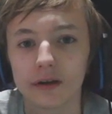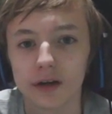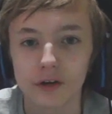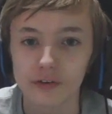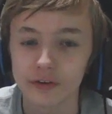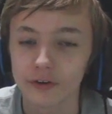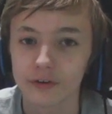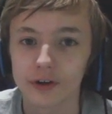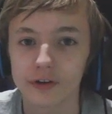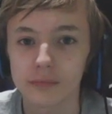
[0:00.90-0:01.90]
How's it
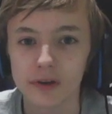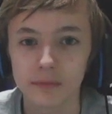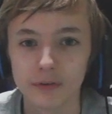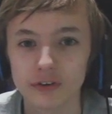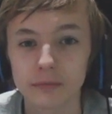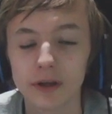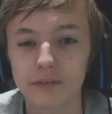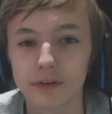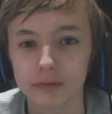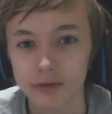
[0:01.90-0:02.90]
going guys? My name is Stupid
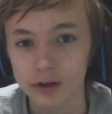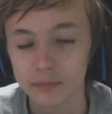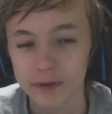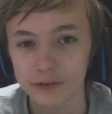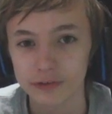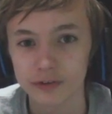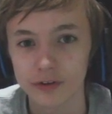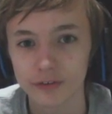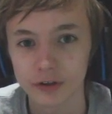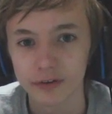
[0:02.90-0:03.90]
Gavin and welcome back to
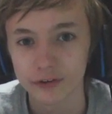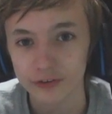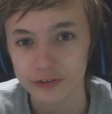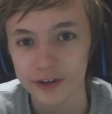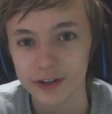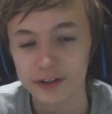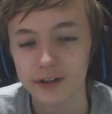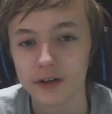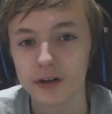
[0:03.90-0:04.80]
another video where today